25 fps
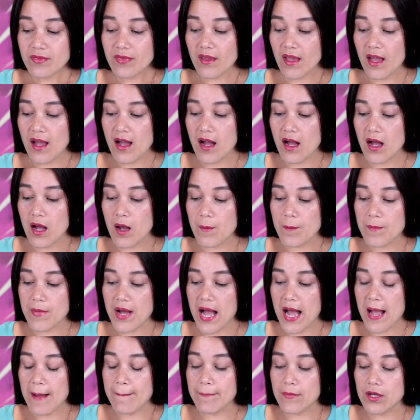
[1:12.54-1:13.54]

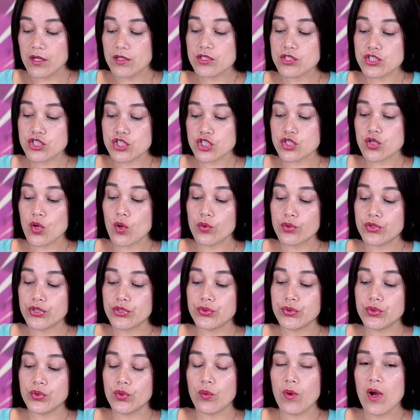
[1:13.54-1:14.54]
I'm gonna show
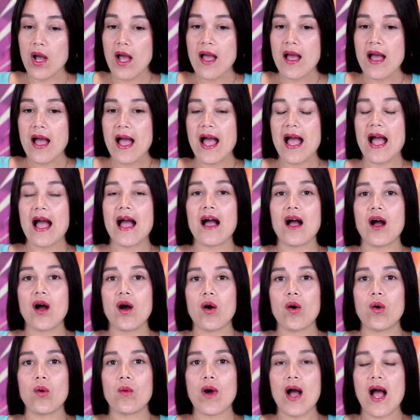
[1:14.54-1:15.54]
you
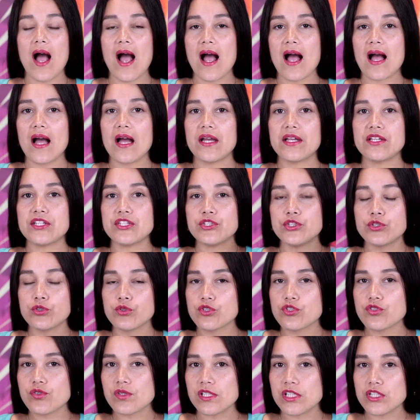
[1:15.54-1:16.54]
how I
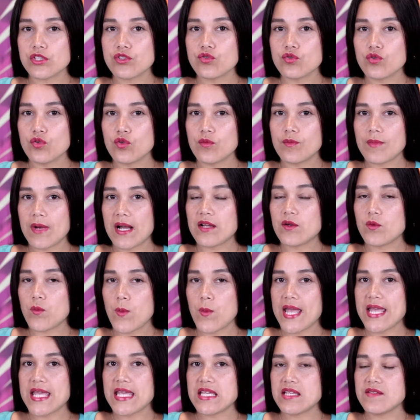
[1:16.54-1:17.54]
usually do my
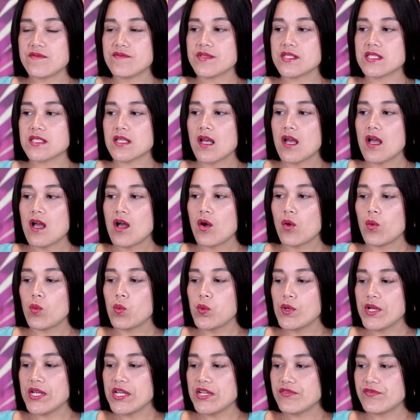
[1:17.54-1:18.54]
waves
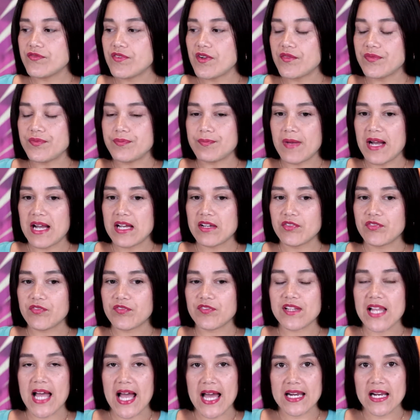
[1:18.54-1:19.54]
with my
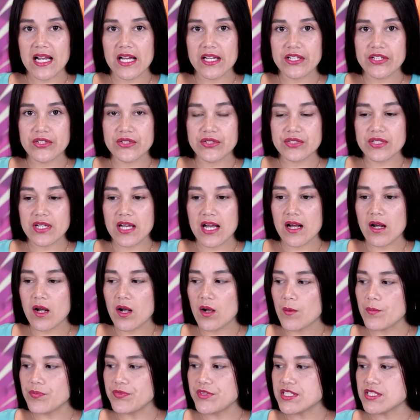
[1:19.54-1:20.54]
flat
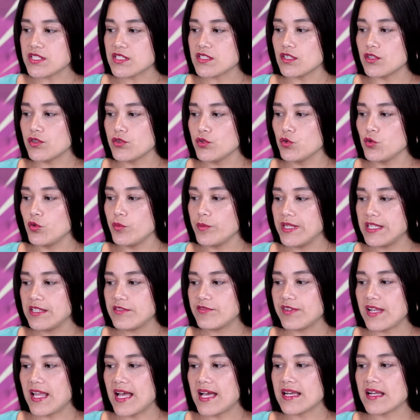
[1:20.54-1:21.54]
iron. This is a Numi
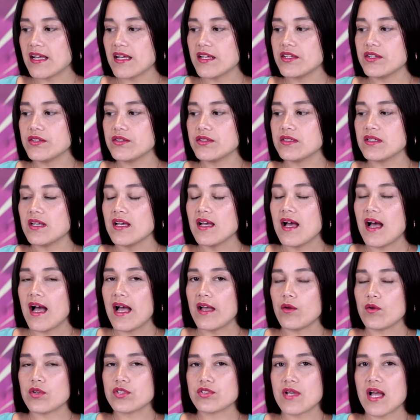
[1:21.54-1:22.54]
flat iron. I
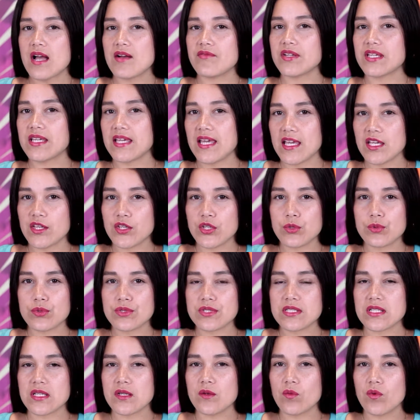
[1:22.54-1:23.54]
also have a
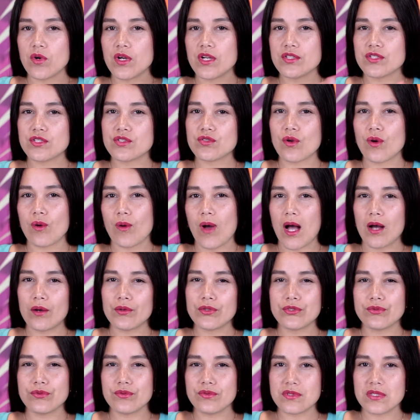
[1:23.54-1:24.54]
KQC one, so I'll
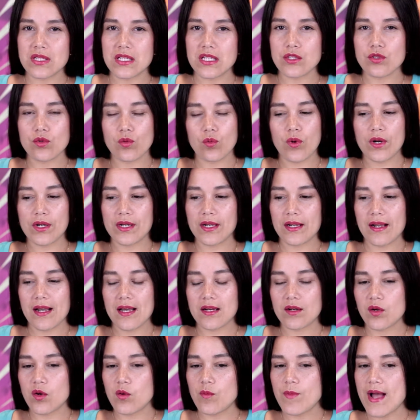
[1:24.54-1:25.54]
use either one. I kind
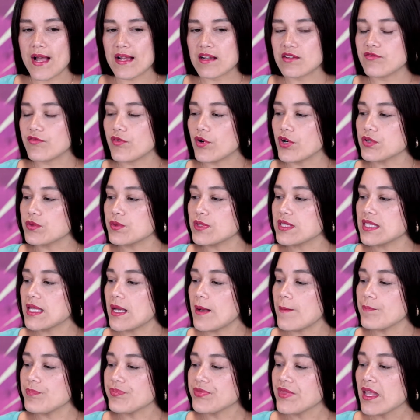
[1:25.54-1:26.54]
of go back and forth with
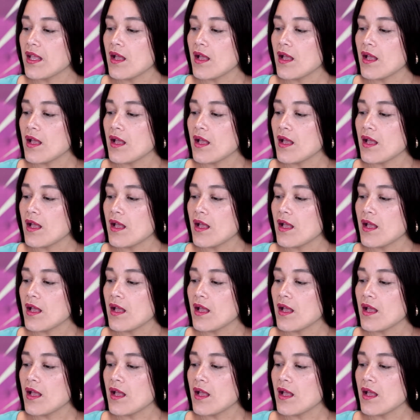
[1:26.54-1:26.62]
them.